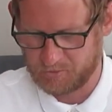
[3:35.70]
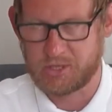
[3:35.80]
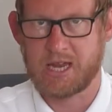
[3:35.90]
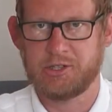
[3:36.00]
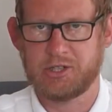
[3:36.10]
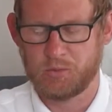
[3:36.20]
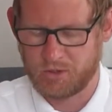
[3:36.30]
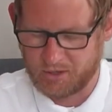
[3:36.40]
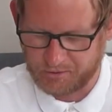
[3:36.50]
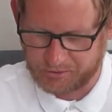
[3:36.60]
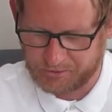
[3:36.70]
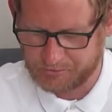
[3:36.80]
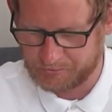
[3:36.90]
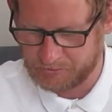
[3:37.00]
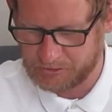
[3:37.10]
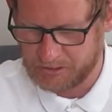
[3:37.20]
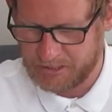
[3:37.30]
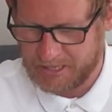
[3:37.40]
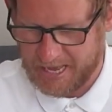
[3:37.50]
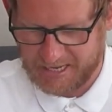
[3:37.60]
challenging words,
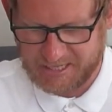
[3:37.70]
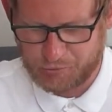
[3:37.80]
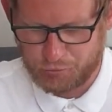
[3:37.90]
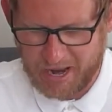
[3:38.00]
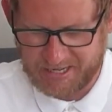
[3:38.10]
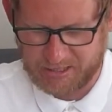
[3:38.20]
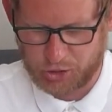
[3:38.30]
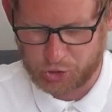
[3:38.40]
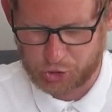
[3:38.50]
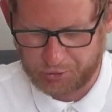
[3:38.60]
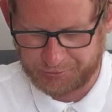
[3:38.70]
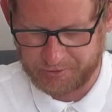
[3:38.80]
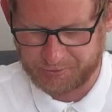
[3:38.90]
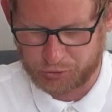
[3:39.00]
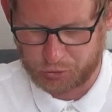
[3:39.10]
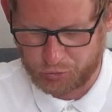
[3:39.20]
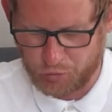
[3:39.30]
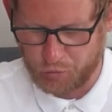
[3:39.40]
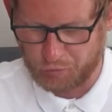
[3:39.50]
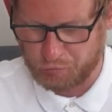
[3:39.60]
and is ready to suffer for
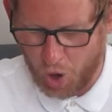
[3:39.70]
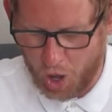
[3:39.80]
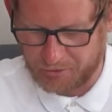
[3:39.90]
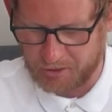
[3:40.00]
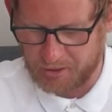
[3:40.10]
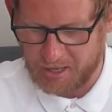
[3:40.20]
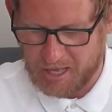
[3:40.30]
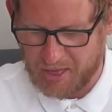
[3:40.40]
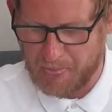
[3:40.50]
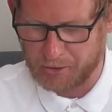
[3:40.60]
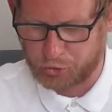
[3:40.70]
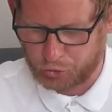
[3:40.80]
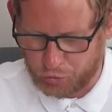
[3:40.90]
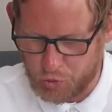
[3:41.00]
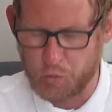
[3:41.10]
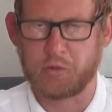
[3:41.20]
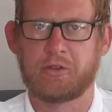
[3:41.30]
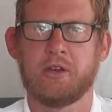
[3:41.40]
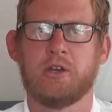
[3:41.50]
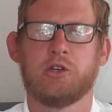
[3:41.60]
truth rather than the truth
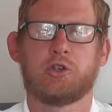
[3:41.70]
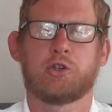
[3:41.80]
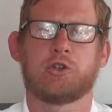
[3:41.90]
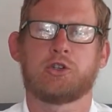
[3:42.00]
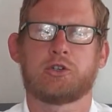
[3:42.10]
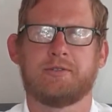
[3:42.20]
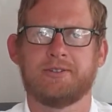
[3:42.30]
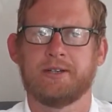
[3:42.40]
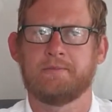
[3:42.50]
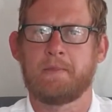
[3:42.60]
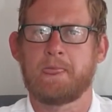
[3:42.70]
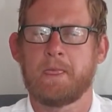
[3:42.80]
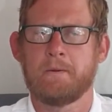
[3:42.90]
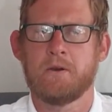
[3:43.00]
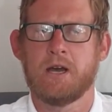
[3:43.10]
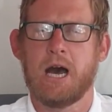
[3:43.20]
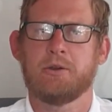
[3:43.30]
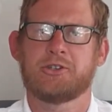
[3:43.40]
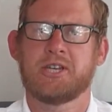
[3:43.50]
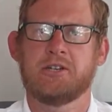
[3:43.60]
should suffer. I
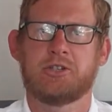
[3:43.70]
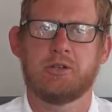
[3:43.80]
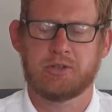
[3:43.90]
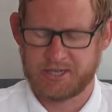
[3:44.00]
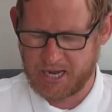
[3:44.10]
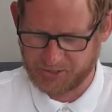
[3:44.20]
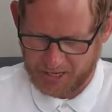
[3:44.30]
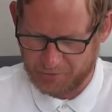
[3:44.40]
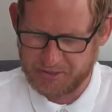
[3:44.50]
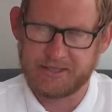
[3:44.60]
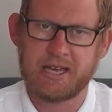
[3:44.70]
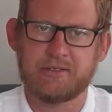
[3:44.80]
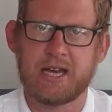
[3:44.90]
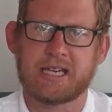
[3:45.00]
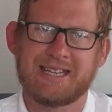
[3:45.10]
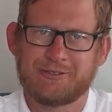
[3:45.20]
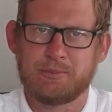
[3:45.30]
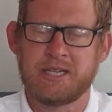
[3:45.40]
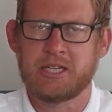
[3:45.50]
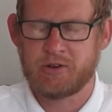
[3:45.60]
want to say to you today as I read that gives
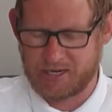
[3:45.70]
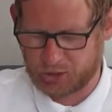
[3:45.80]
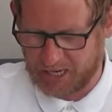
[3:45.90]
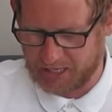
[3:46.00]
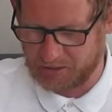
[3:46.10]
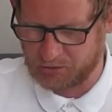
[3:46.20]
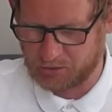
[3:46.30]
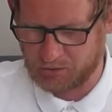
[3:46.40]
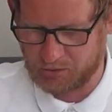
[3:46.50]
me great challenge.